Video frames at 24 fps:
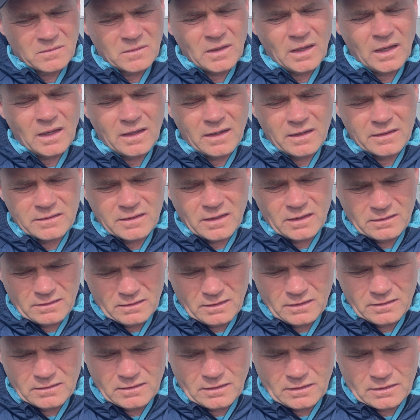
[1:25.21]
Yeah,
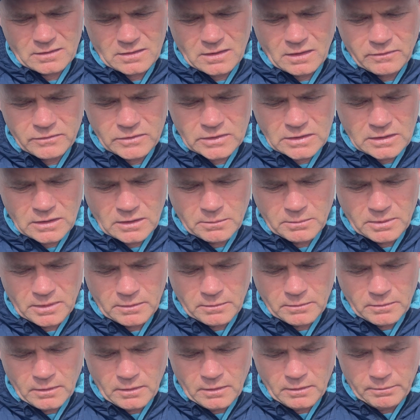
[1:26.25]
that's obviously
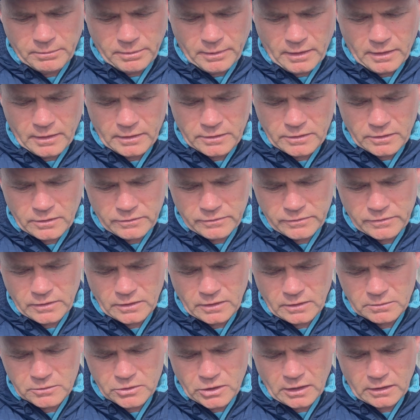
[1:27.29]
been part of
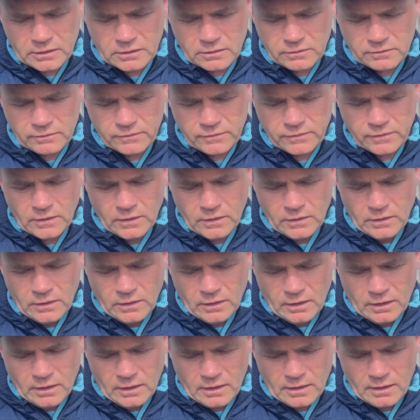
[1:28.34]
the objective
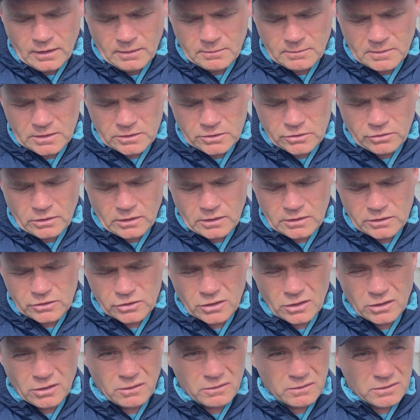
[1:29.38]
and
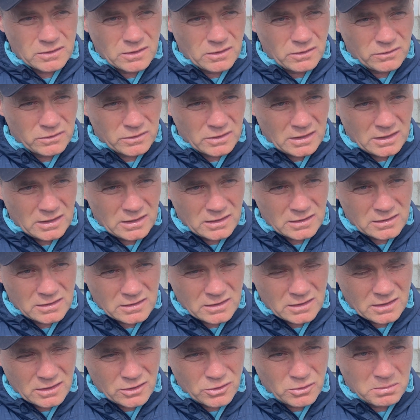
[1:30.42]
strategy over the last
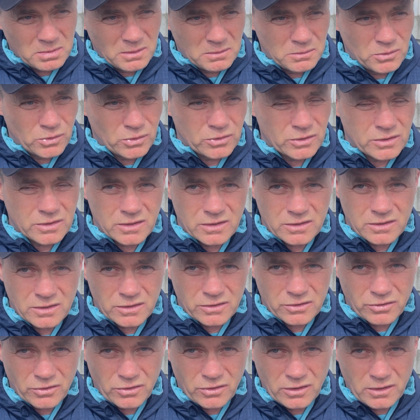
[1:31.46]
couple of months, is to
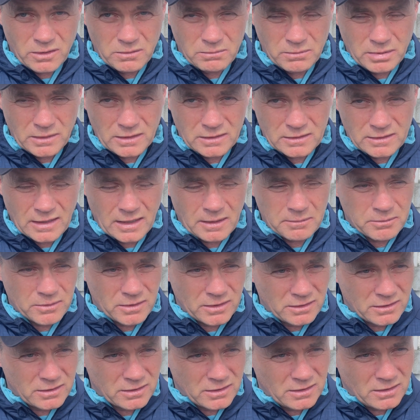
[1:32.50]
try and build depth
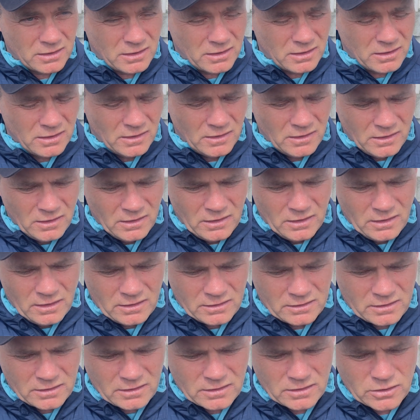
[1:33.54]
into the
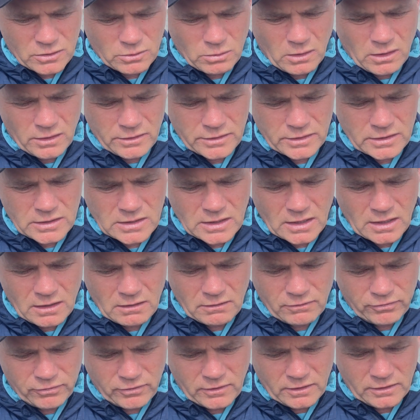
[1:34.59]
squad
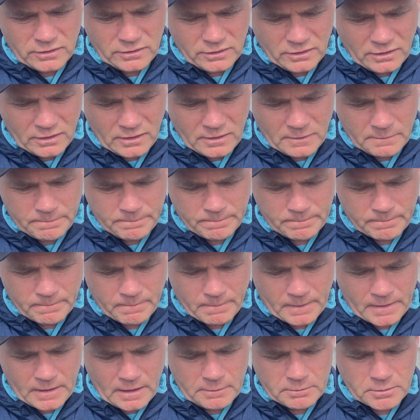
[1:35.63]
itself and
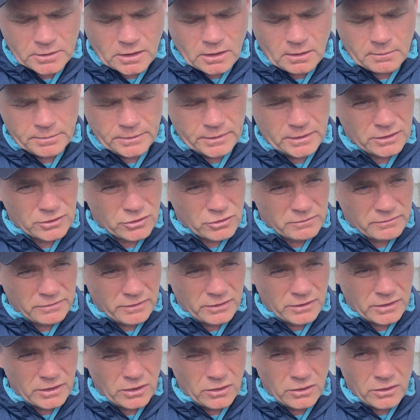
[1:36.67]
keep the competition
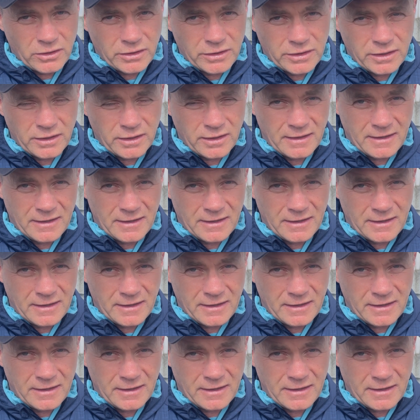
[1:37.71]
very high.